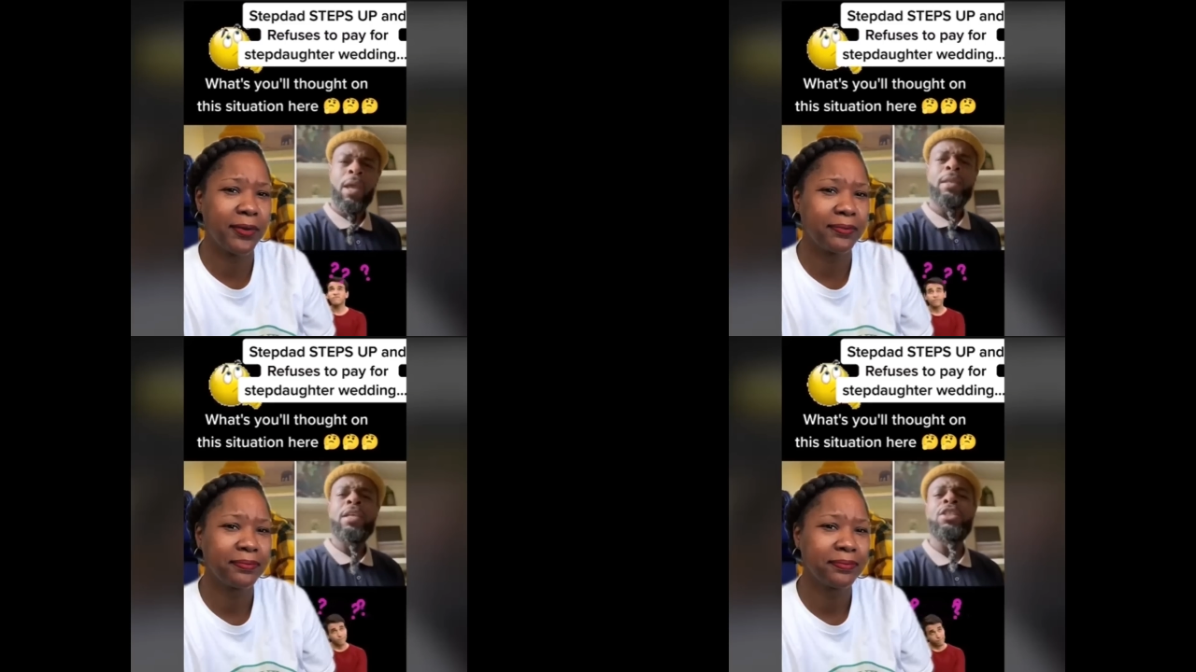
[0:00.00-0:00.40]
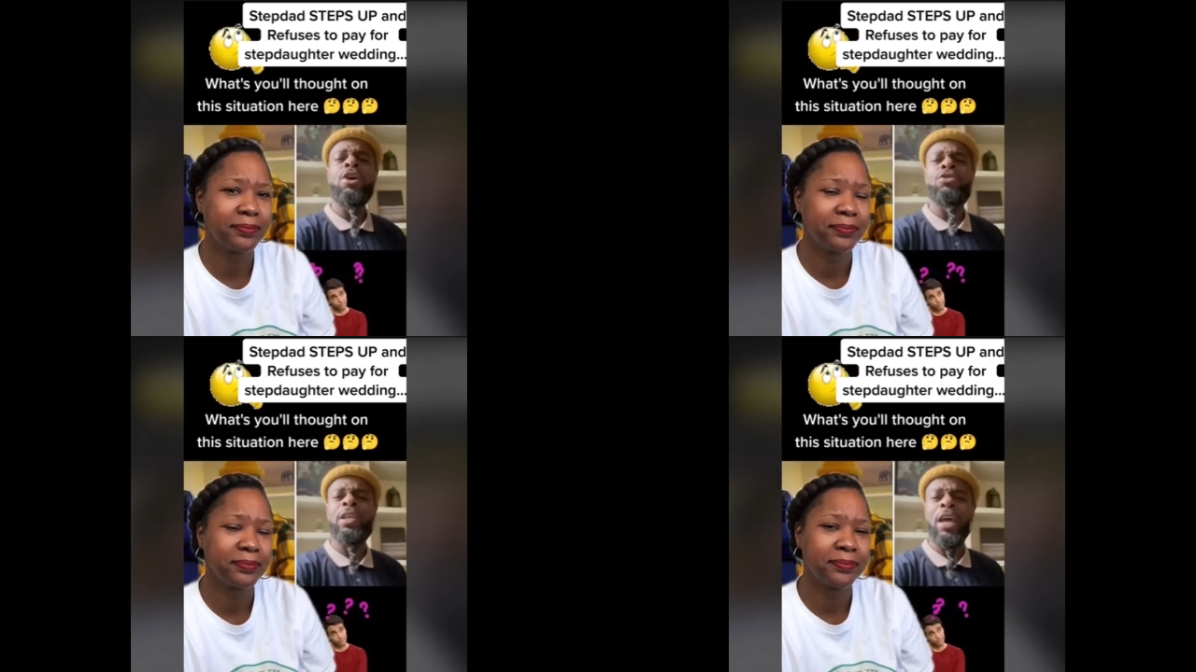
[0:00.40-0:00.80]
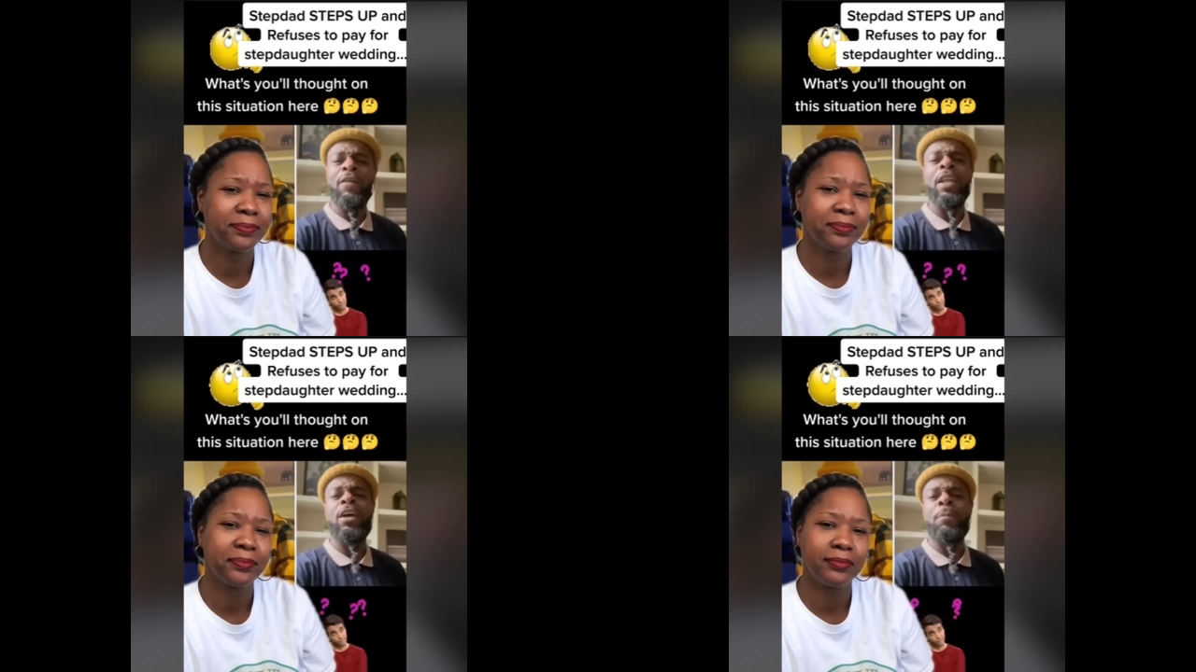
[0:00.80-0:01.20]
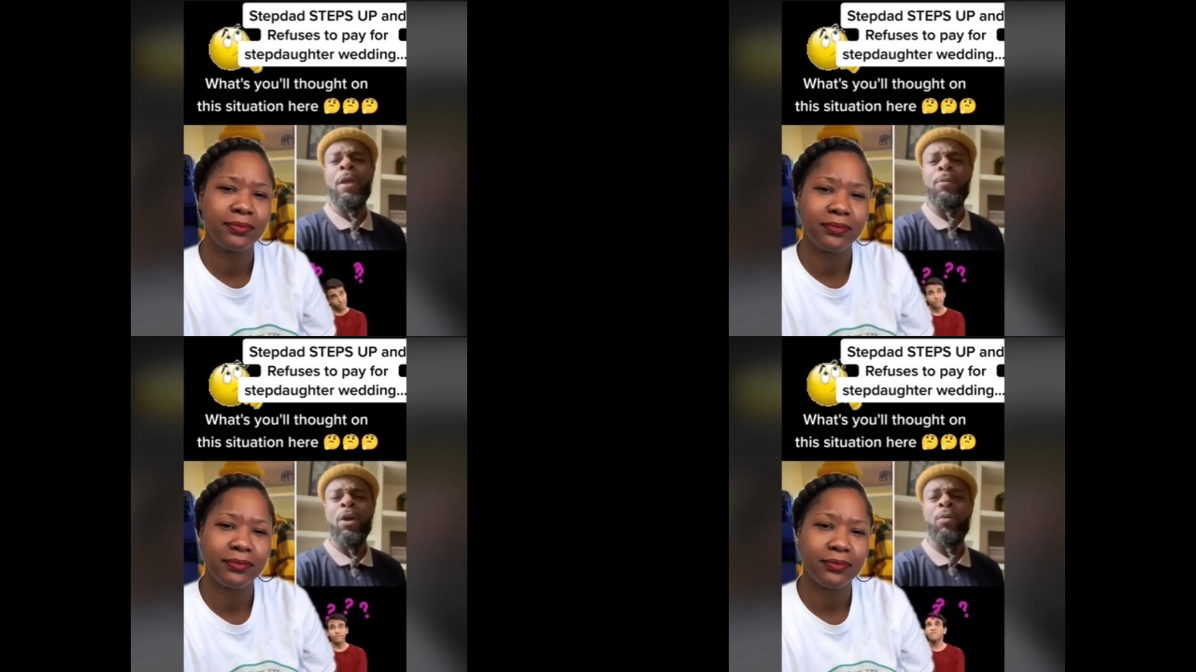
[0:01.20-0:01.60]
Speaker 1: This is gonna say if any of the
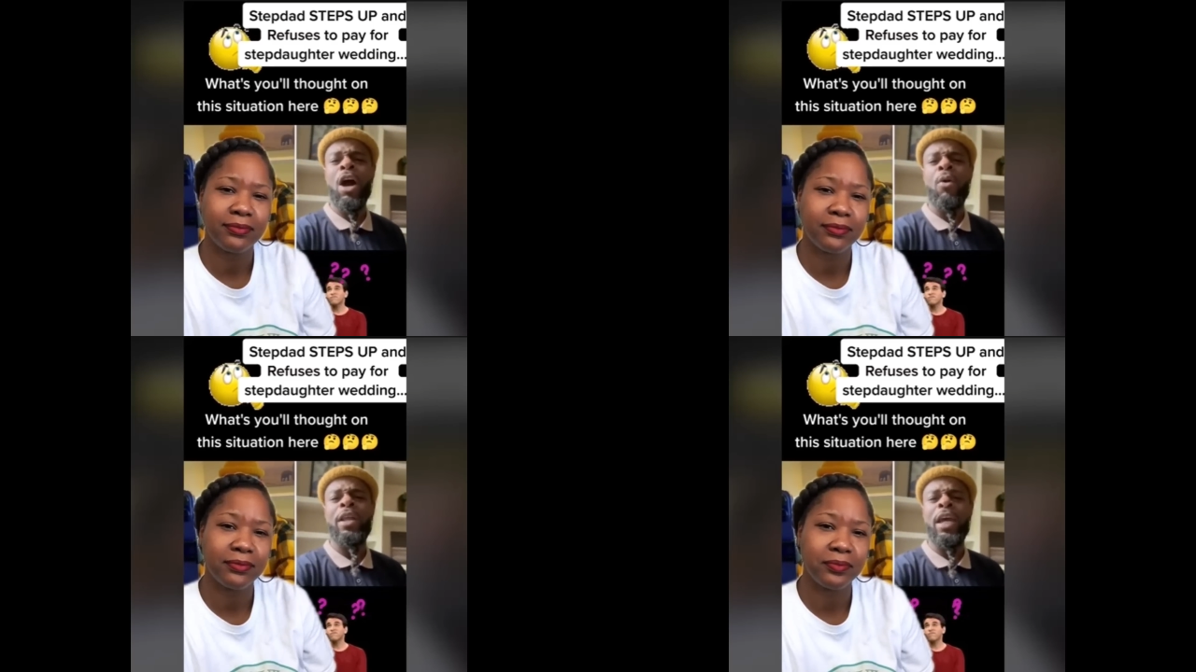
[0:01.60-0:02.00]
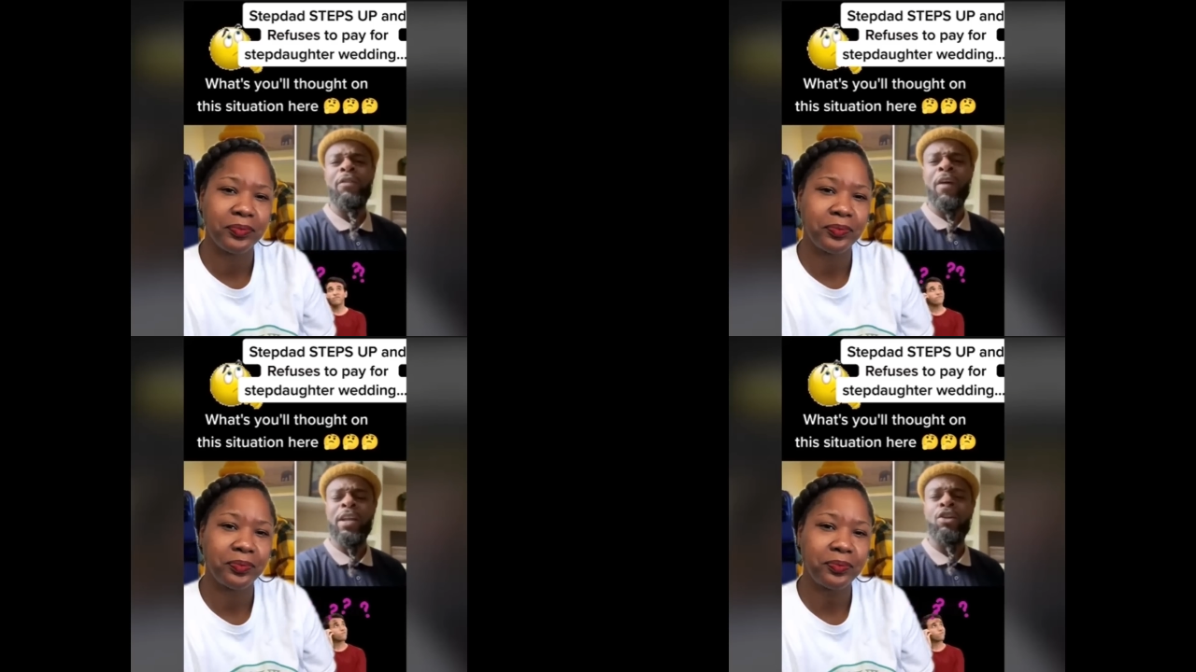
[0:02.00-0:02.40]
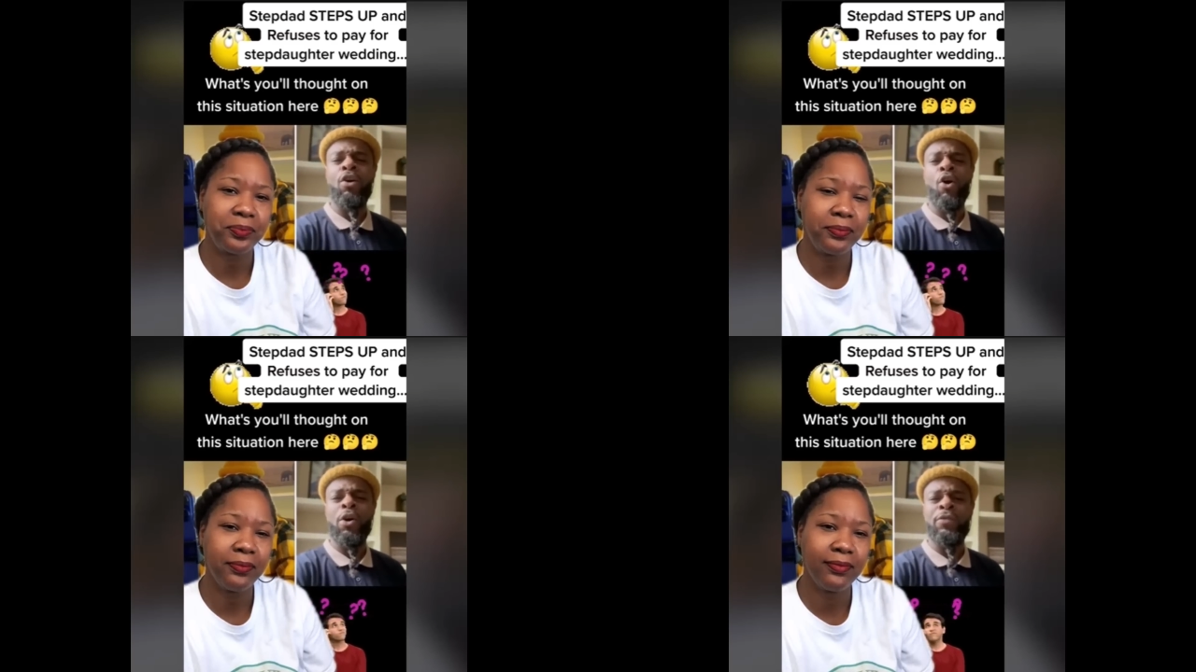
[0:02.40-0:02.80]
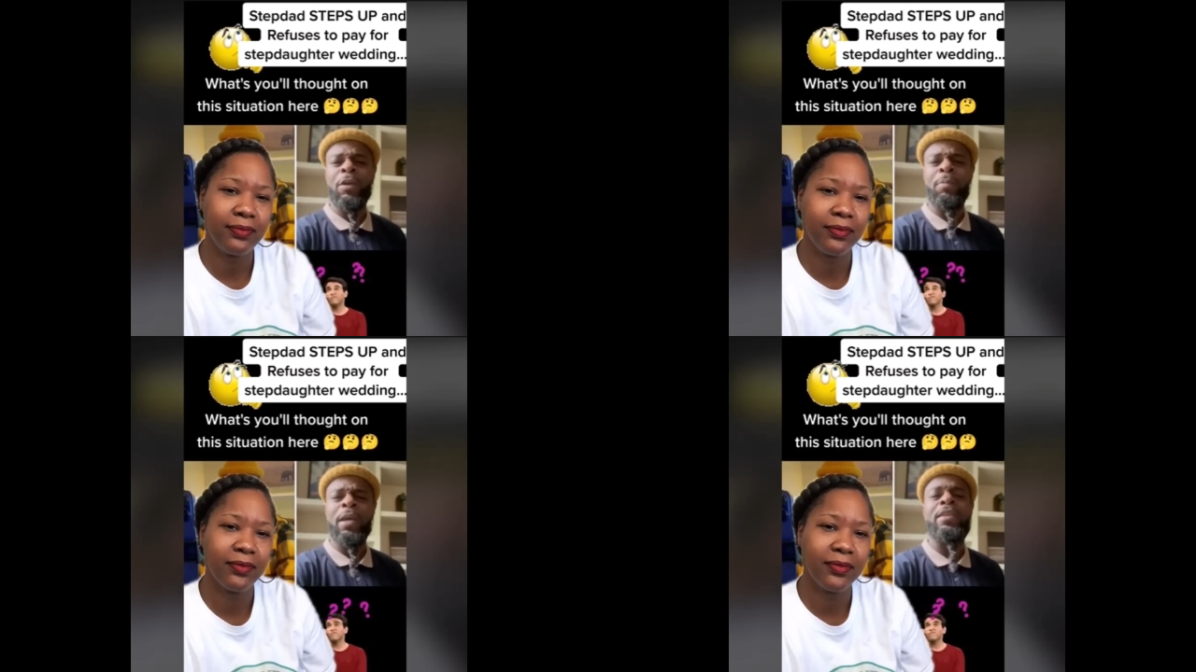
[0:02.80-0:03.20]
people that we already invited don't
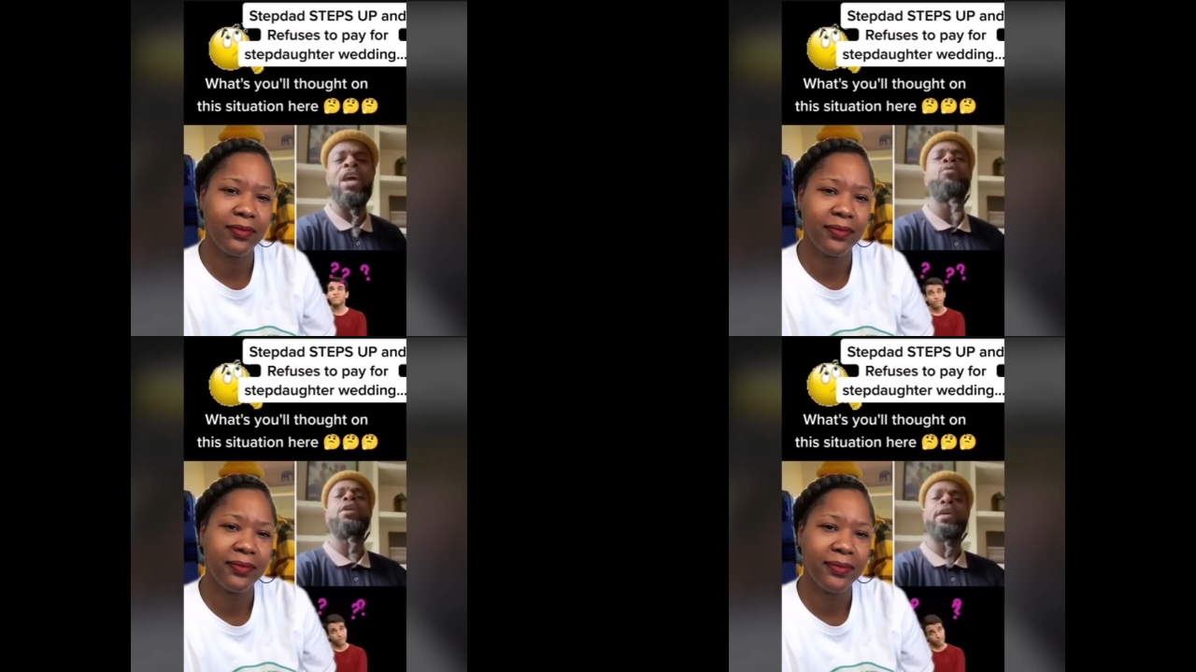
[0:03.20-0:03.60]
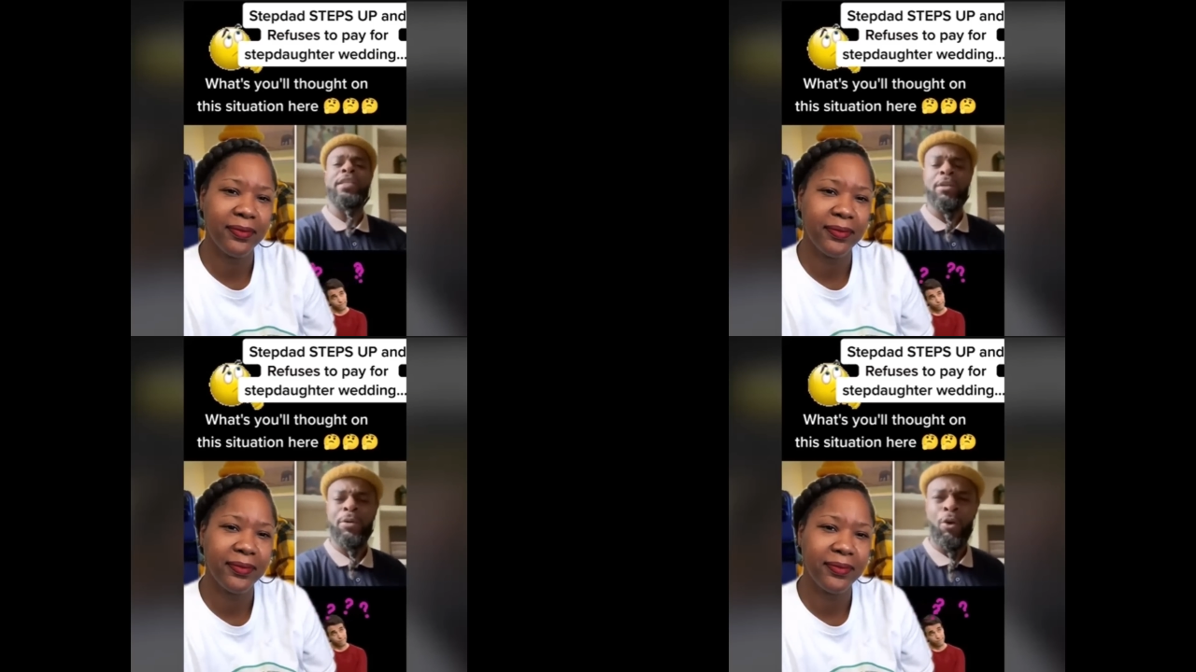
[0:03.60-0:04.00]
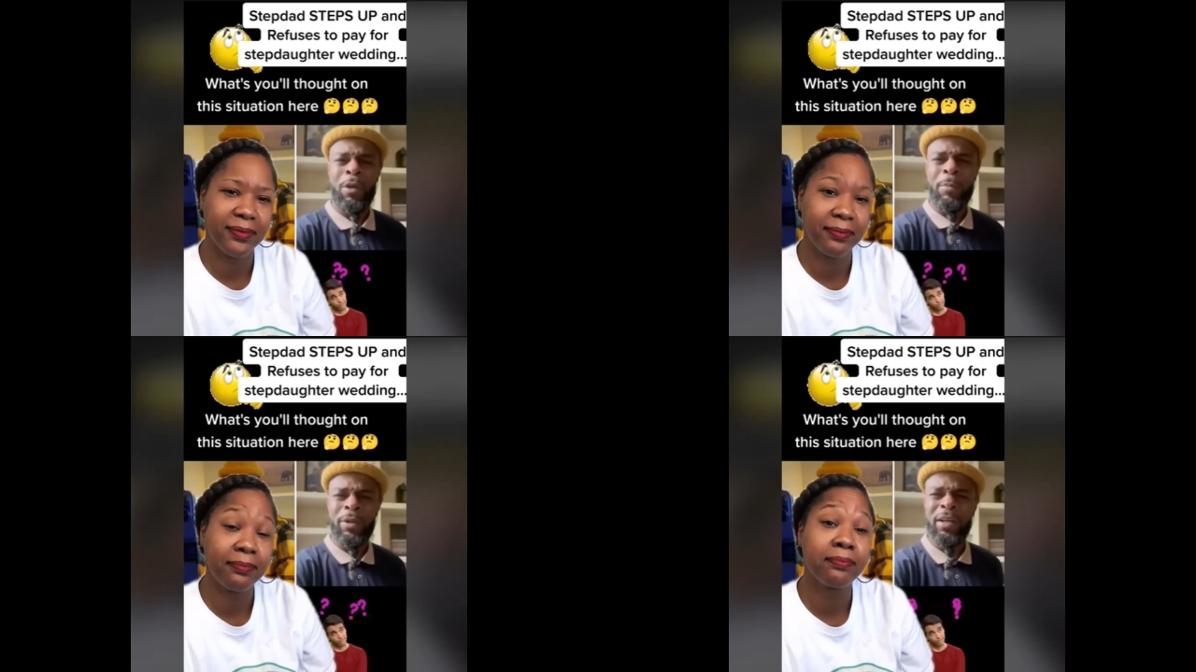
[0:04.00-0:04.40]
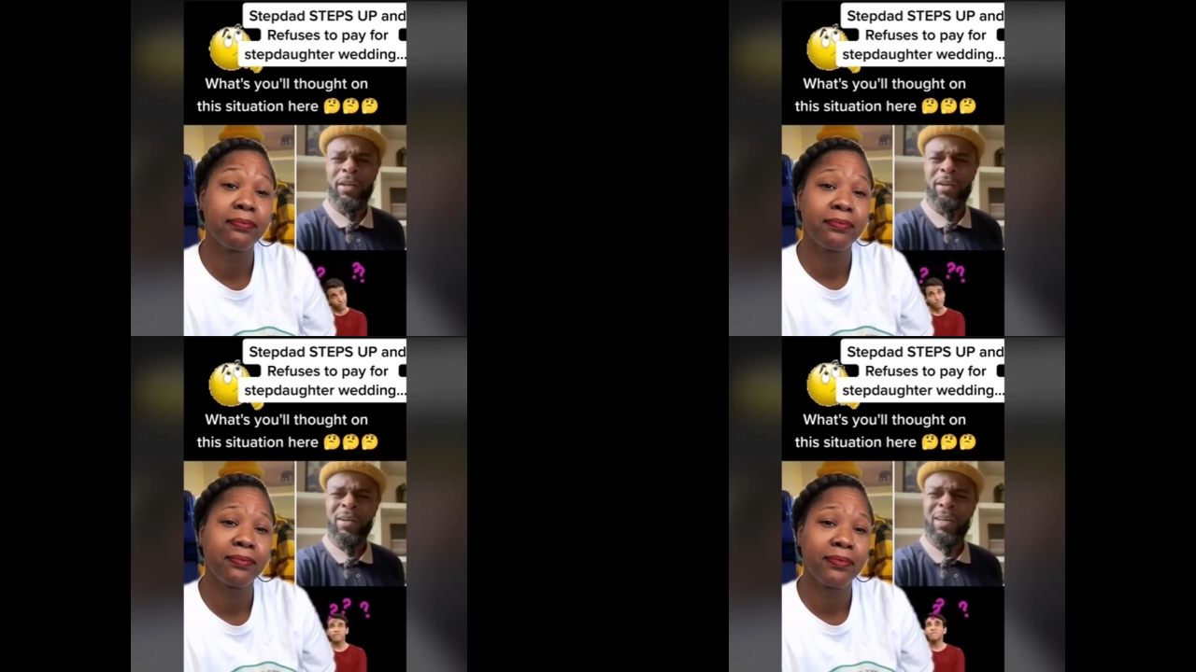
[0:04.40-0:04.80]
RSVP, then we'll get some of your people in here.